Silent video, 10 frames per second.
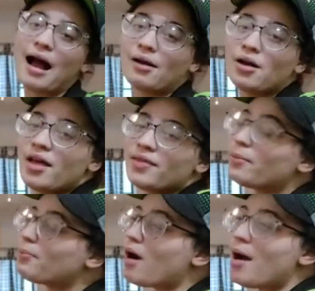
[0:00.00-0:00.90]
out.
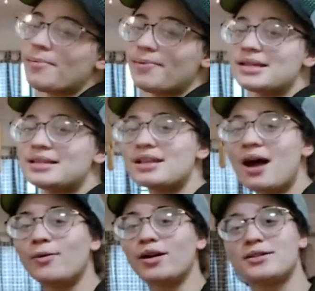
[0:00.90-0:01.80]
They're probably
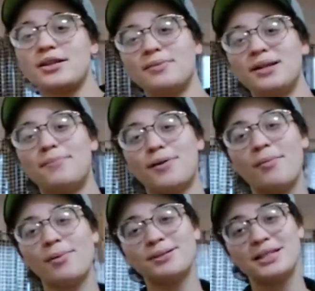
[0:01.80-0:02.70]
somewhere. Somebody
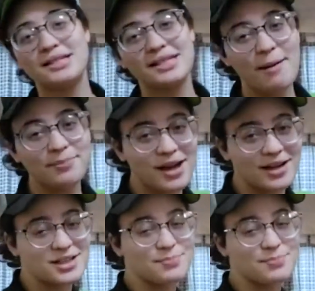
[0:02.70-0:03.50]
probably stepped on it.